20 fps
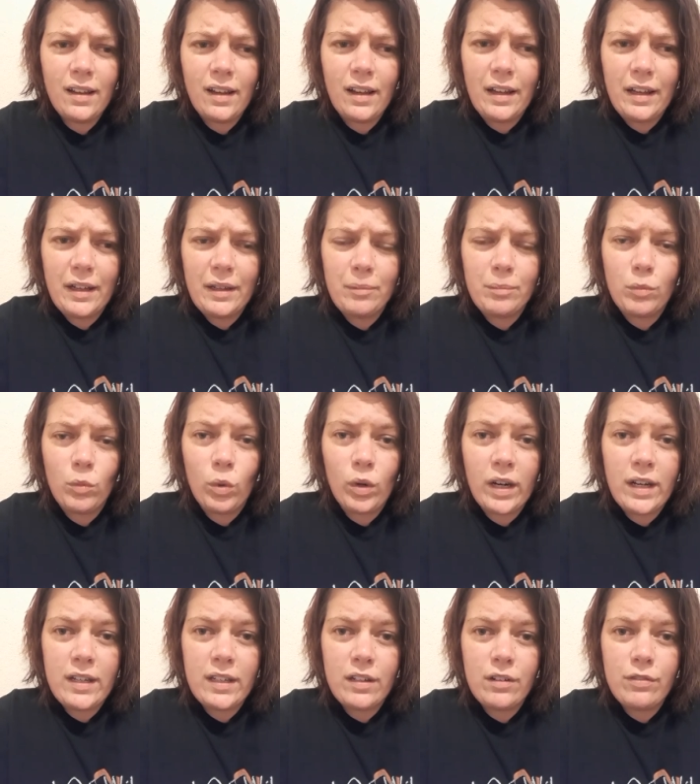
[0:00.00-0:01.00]
What
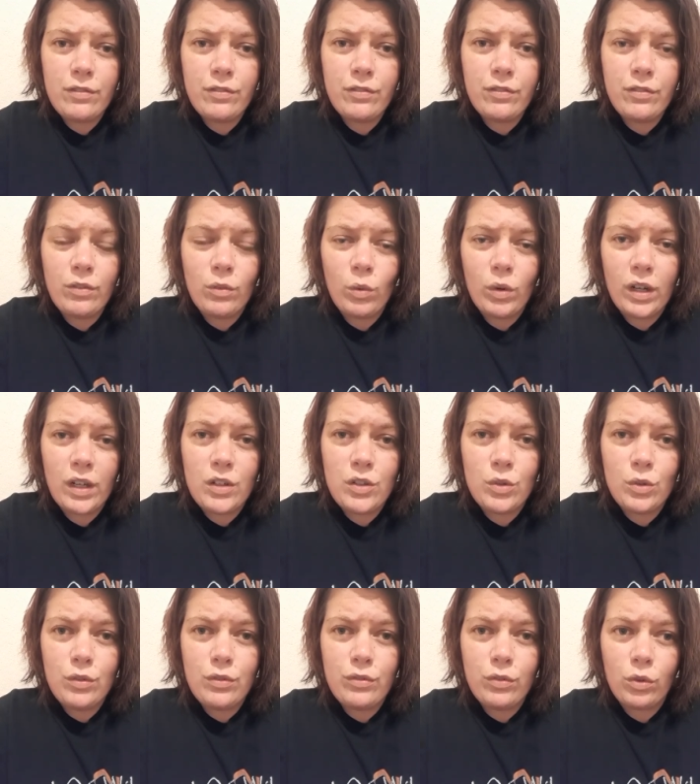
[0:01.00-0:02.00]
I
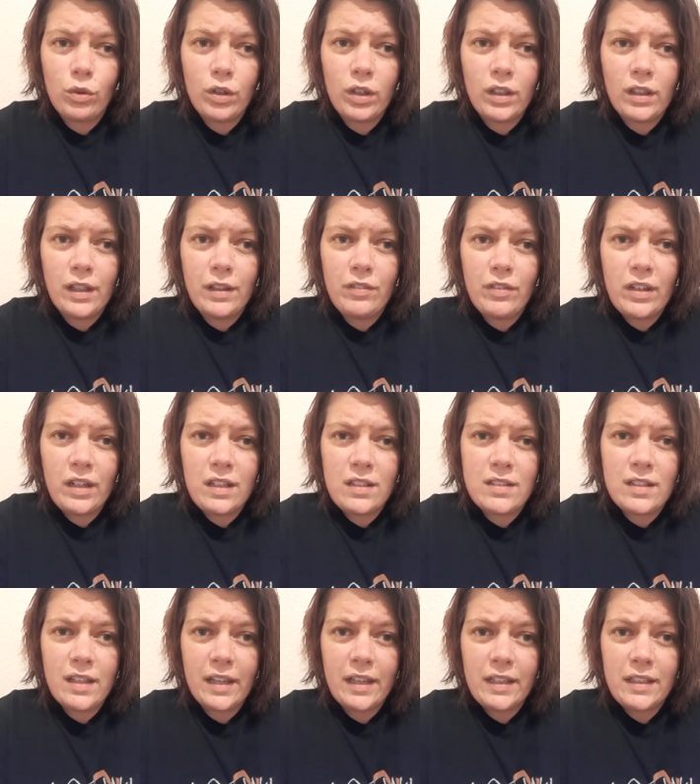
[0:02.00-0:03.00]
do for a living
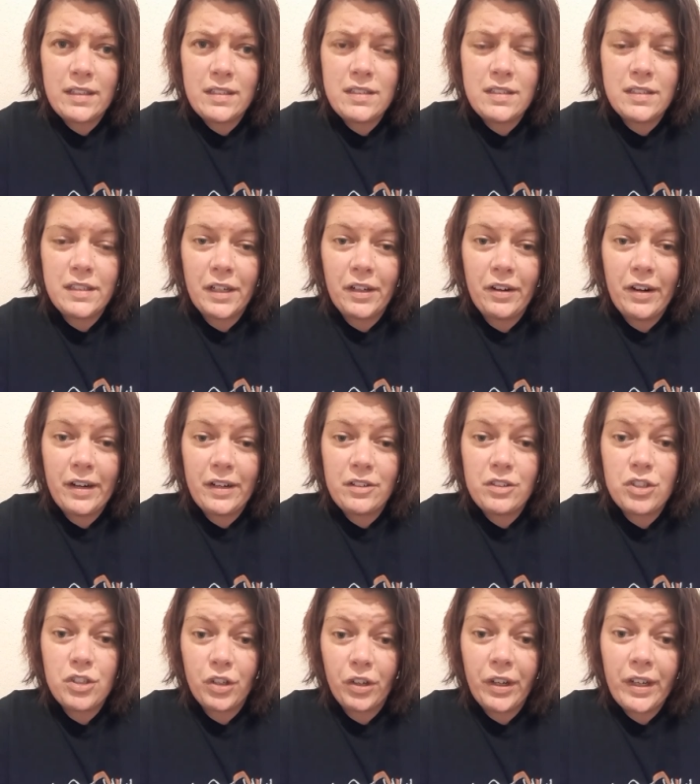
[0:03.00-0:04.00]
is I stare at a
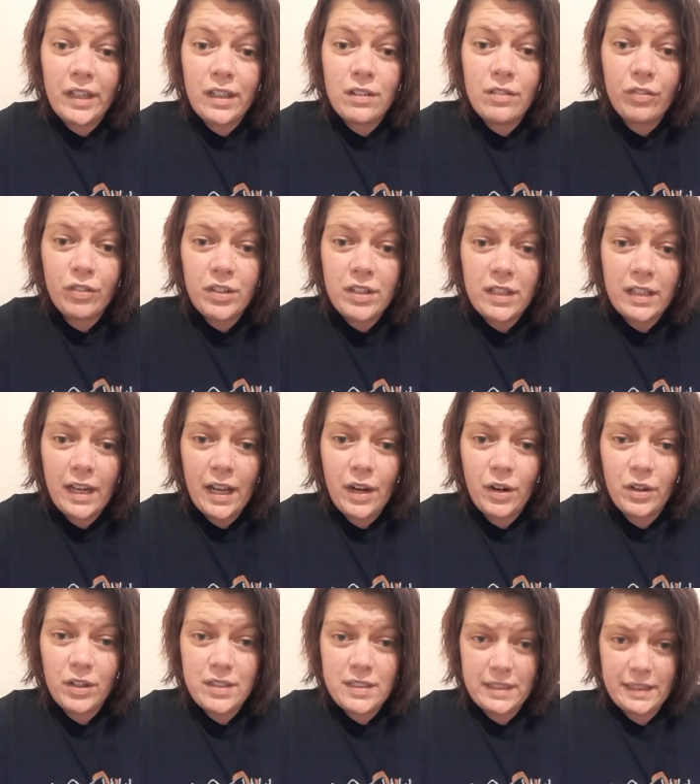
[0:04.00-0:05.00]
screen for 10
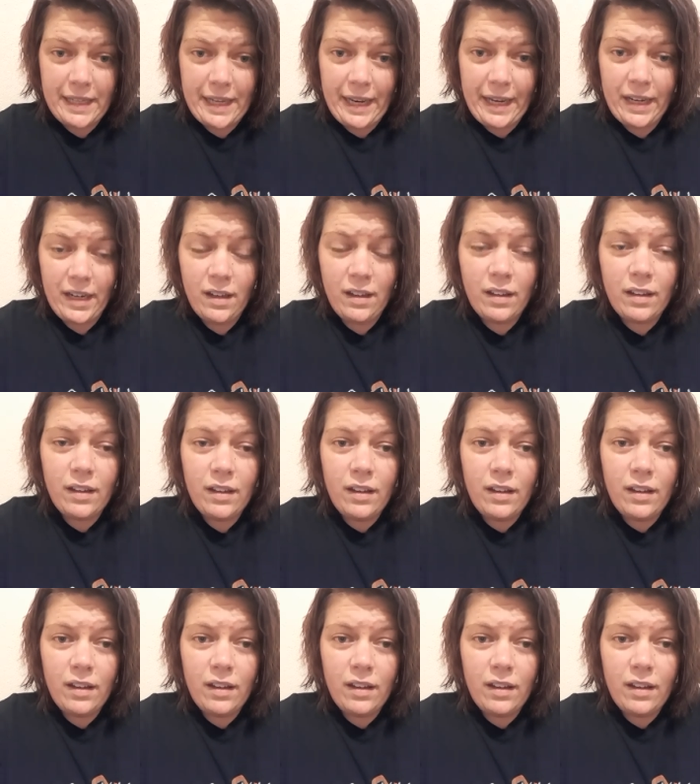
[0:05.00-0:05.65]
hours a day.